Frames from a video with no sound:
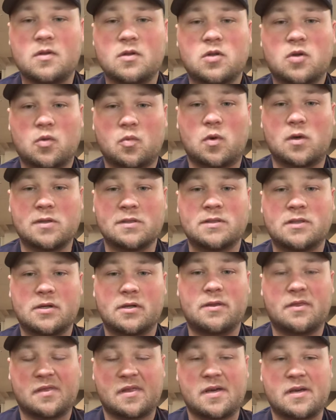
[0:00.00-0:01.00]
the one
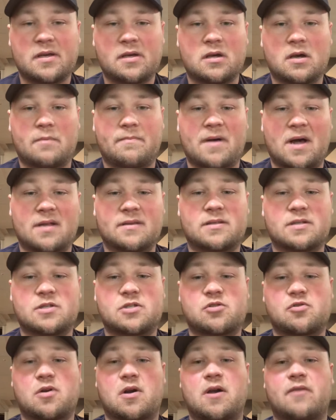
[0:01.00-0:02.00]
good thing about this
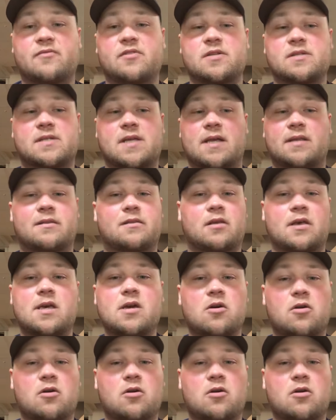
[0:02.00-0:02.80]
draft is that they